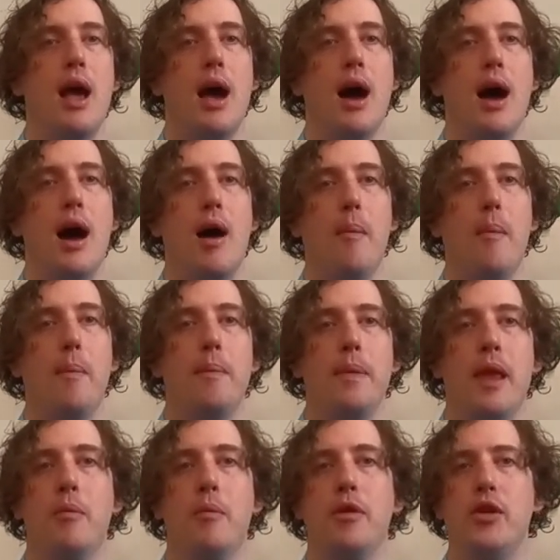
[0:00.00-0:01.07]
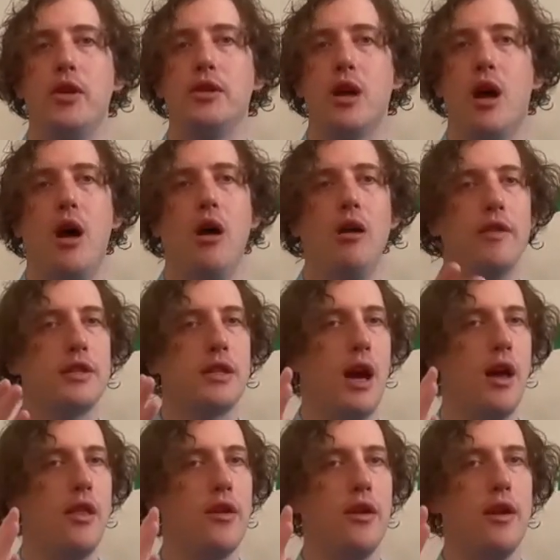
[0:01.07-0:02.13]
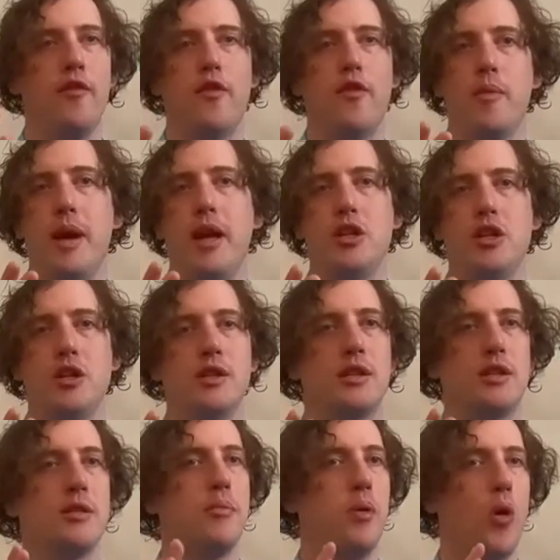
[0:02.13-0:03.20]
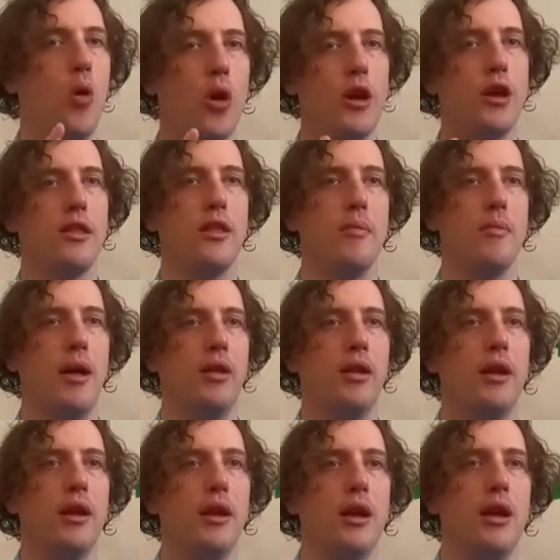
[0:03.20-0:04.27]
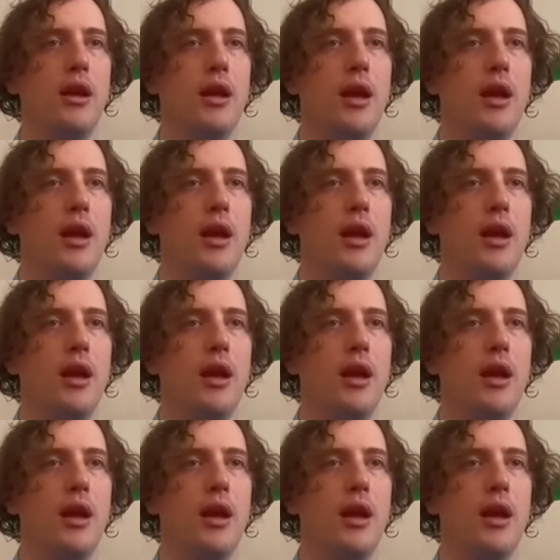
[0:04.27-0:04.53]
But there's all this other information supporting the melody.